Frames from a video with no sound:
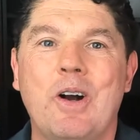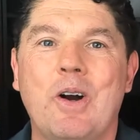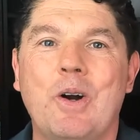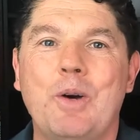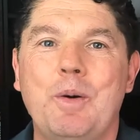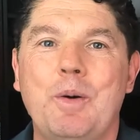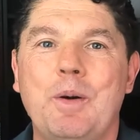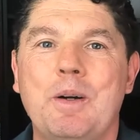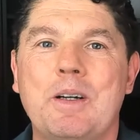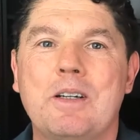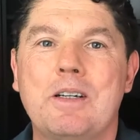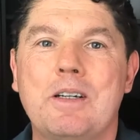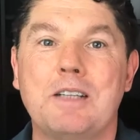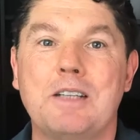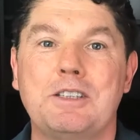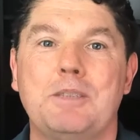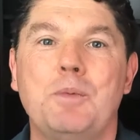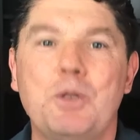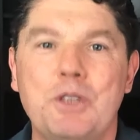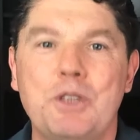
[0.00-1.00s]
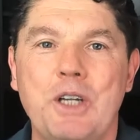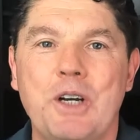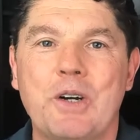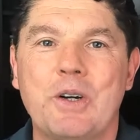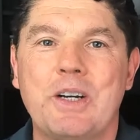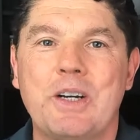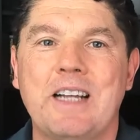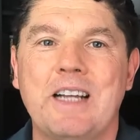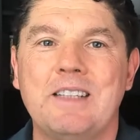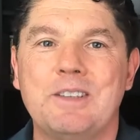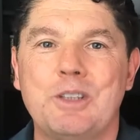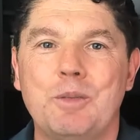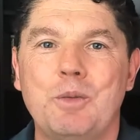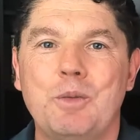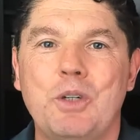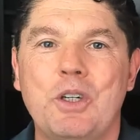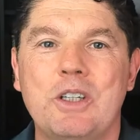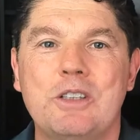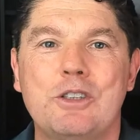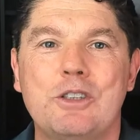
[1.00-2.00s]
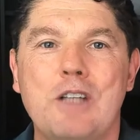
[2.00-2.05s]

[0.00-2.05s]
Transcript: our customers here are getting some good